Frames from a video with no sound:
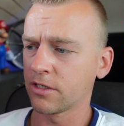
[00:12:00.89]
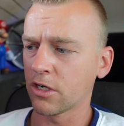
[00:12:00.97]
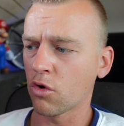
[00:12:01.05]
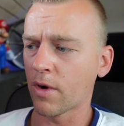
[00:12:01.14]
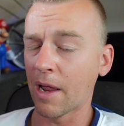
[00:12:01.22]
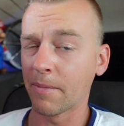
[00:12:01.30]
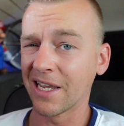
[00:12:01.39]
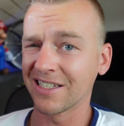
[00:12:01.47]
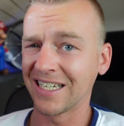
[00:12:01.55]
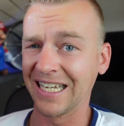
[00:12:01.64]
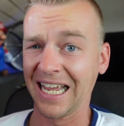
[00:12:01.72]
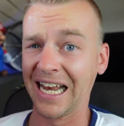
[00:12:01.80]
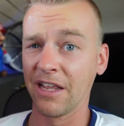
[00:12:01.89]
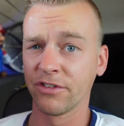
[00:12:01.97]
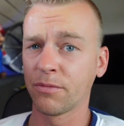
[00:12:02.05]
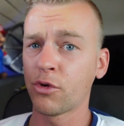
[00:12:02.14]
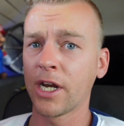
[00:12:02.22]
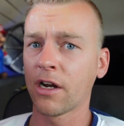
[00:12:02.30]
so I'm guessing he
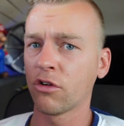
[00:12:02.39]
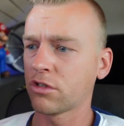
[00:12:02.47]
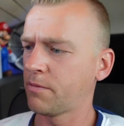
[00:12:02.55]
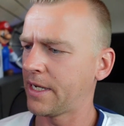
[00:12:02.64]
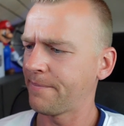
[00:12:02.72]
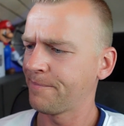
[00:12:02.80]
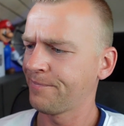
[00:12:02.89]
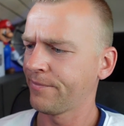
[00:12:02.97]
lives pretty close to me.